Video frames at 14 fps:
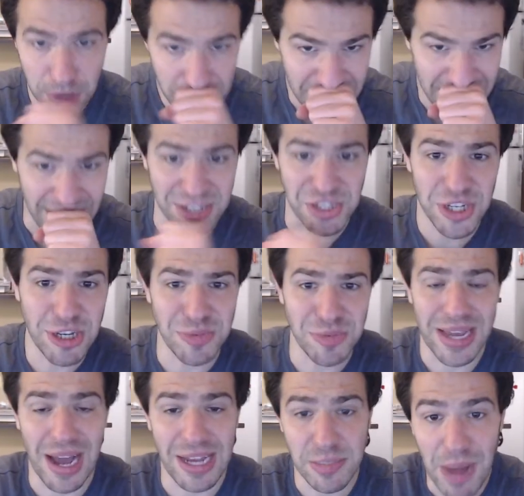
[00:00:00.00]
excuse me
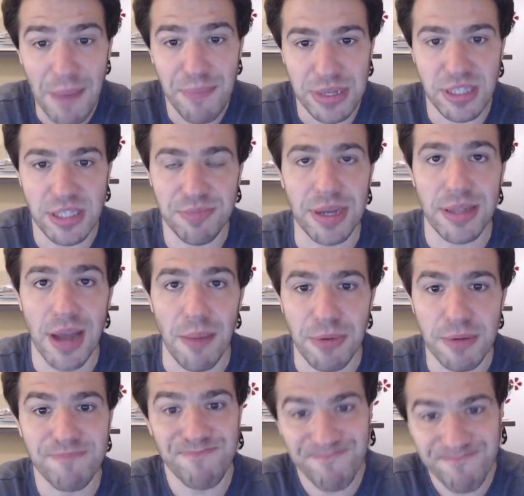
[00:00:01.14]
guys, my business picked
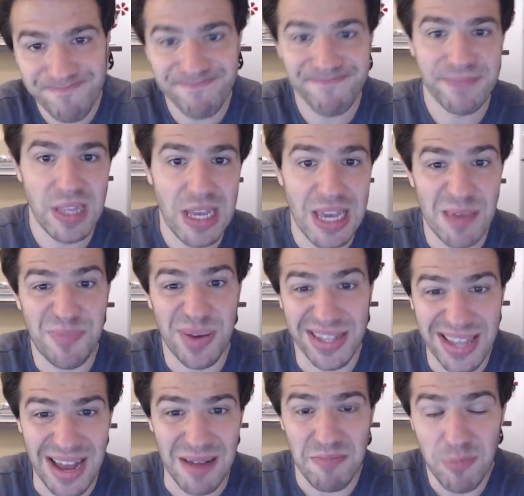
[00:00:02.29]
up. It picked
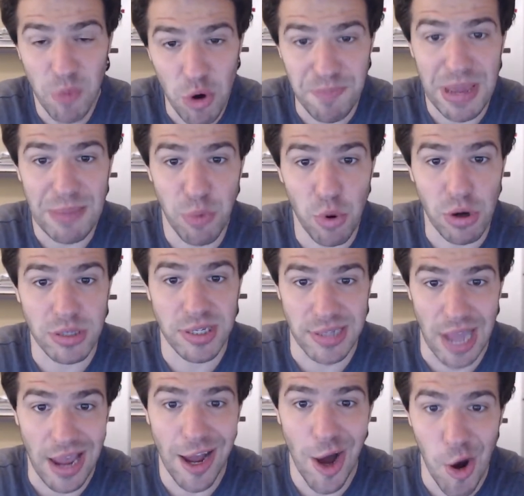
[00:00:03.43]
up. More people were
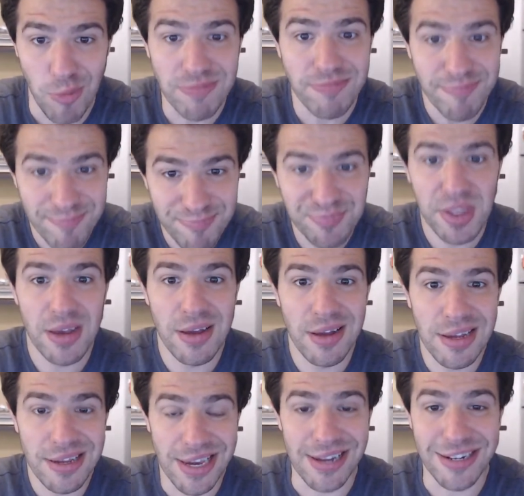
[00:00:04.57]
staying home,
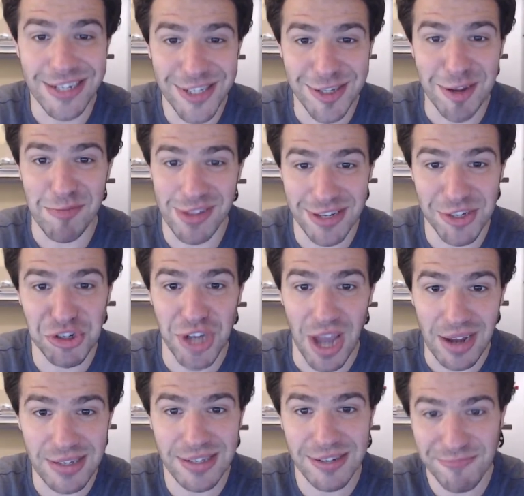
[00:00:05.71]
getting stimulus
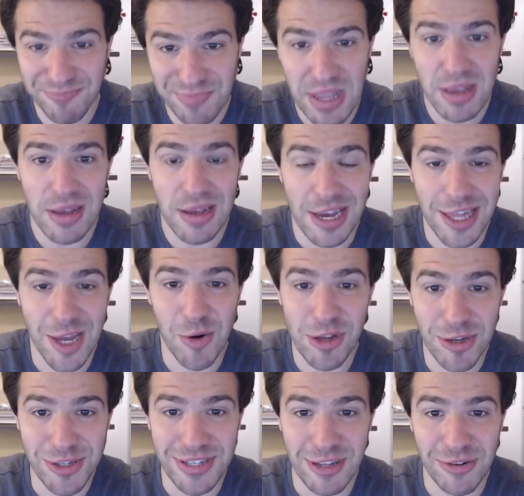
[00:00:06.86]
checks, and they were
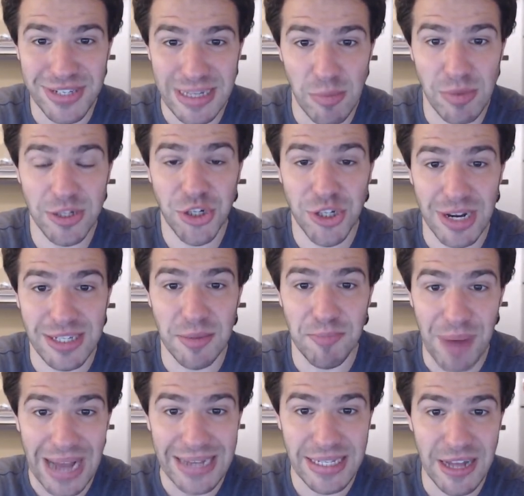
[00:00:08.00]
using those stimulus checks to
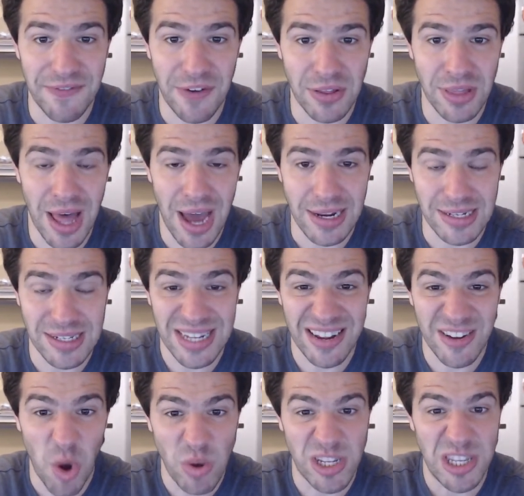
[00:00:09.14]
buy stuff online instead of
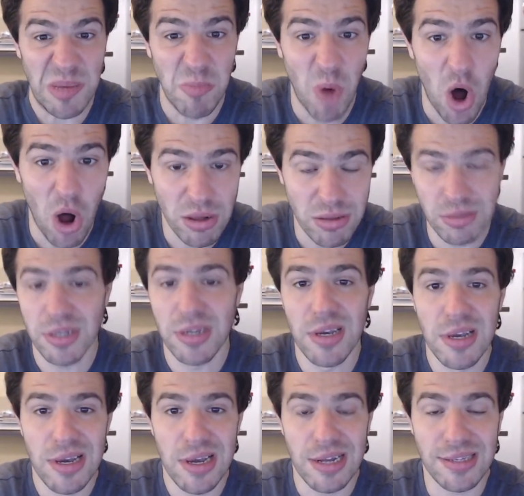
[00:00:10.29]
going to the mall,
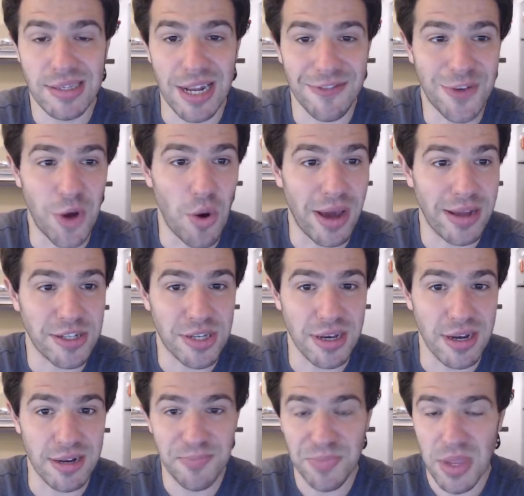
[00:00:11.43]
instead of going to,